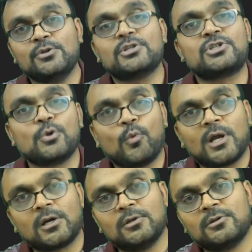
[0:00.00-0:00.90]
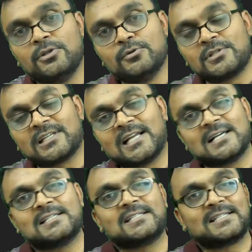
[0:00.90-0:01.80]
just don't want to use
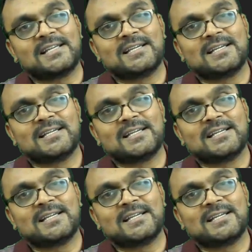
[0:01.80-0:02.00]
classes